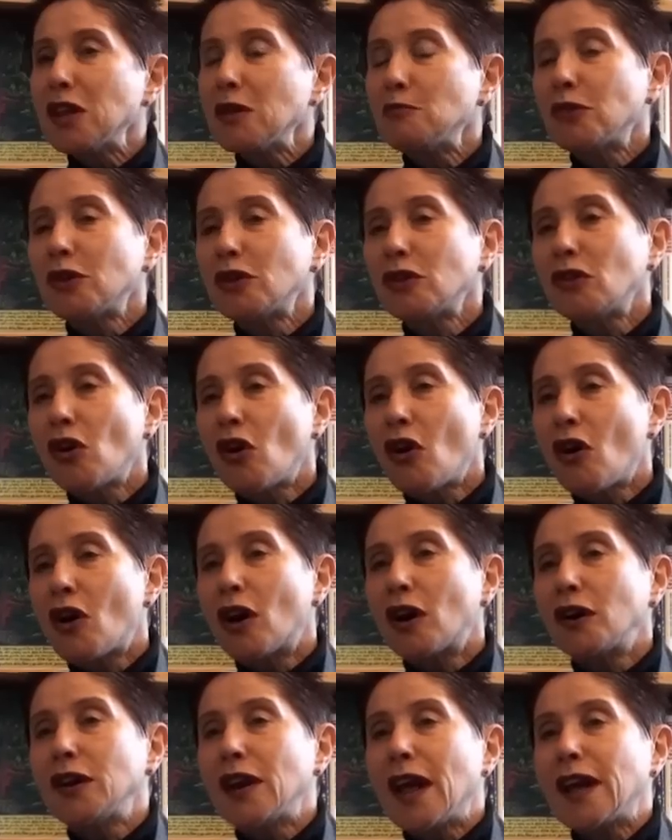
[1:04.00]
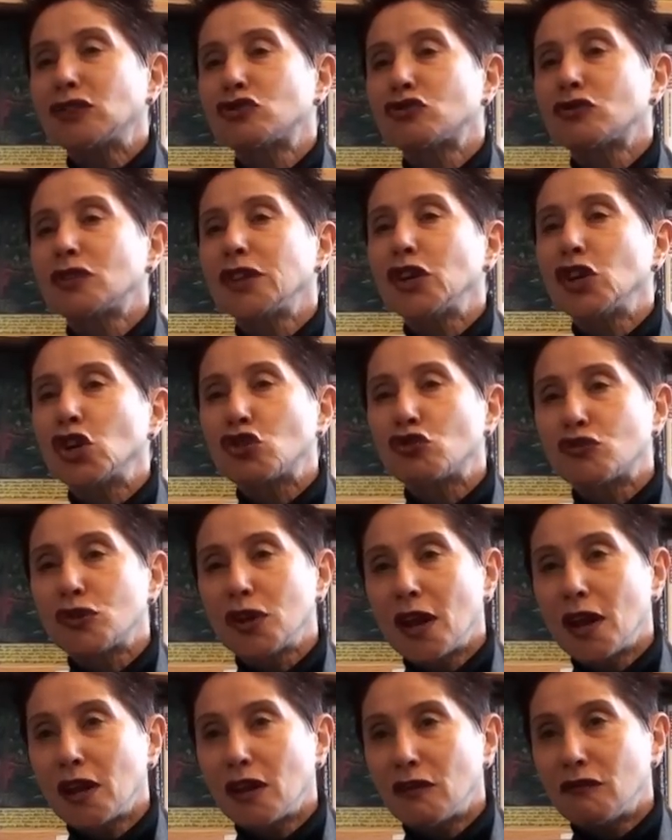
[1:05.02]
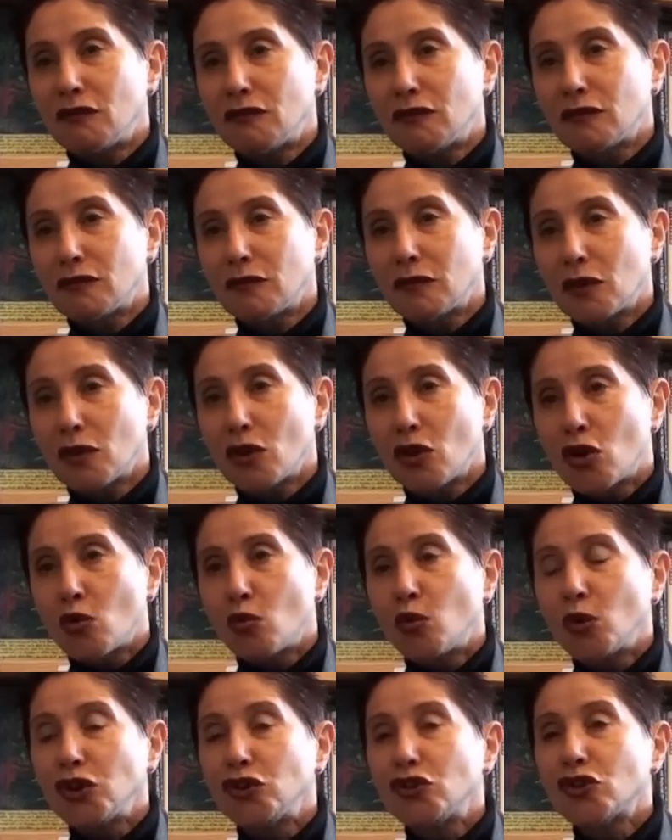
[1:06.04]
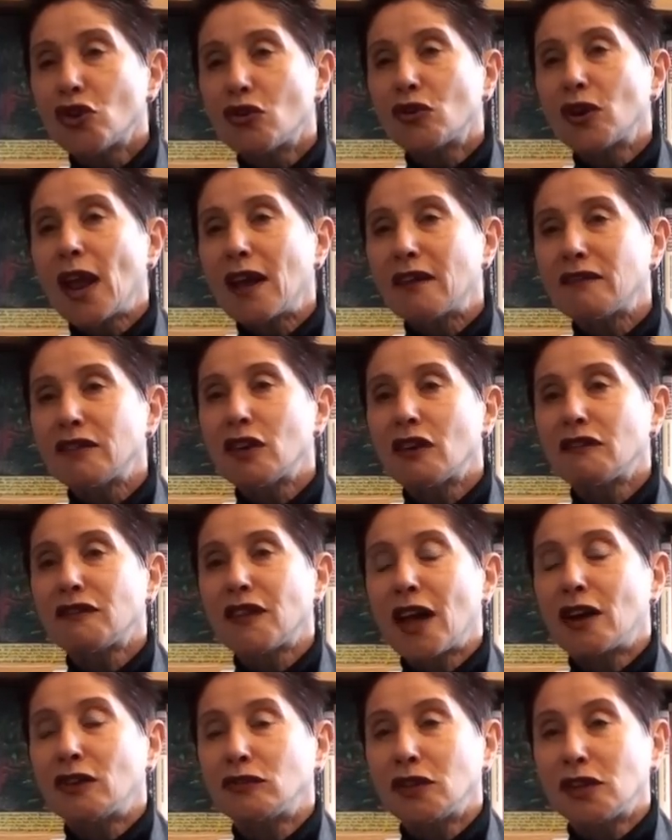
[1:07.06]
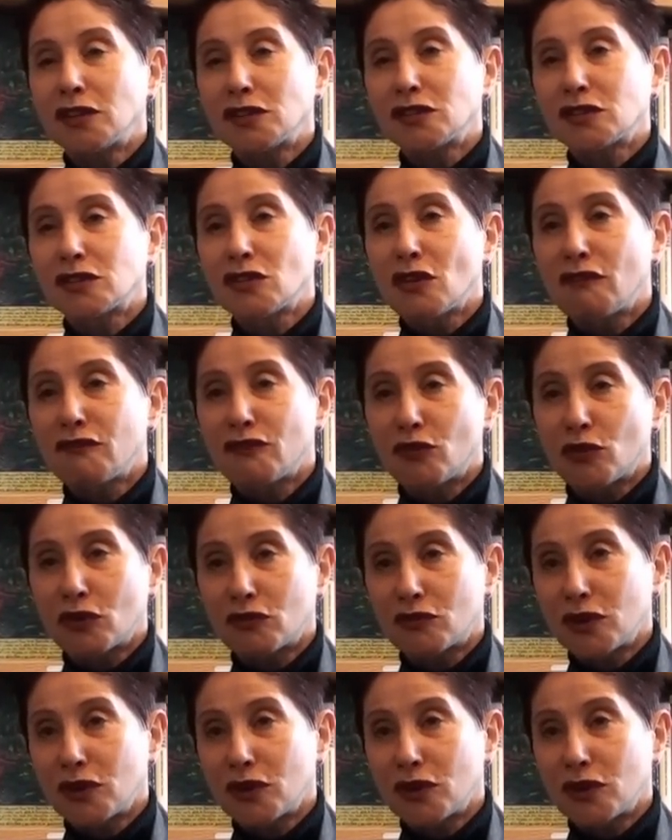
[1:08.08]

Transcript: People are naturally creative. We don't have enough outlets for